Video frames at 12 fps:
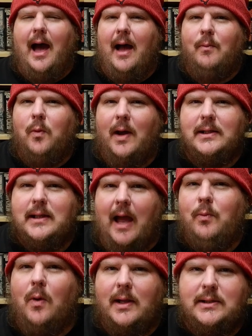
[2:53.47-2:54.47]
I want
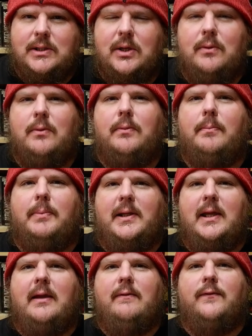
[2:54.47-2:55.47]
I want to
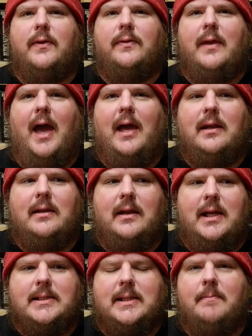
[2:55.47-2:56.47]
believe that
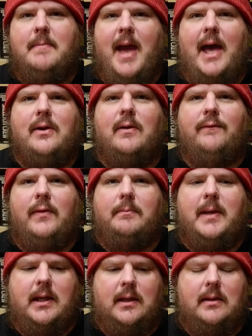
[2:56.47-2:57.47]
it's a matter of it
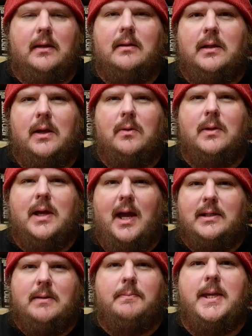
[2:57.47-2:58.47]
being, you know,
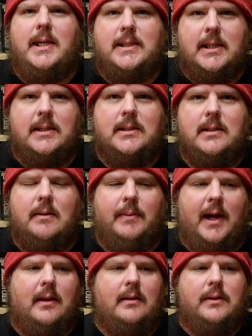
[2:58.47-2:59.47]
cut to pieces
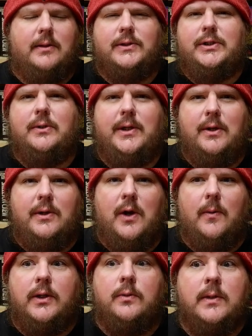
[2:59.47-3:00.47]
by a, in a studio
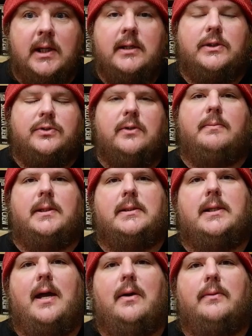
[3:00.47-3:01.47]
going, you need to trim this
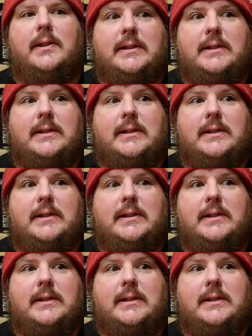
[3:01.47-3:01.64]
down.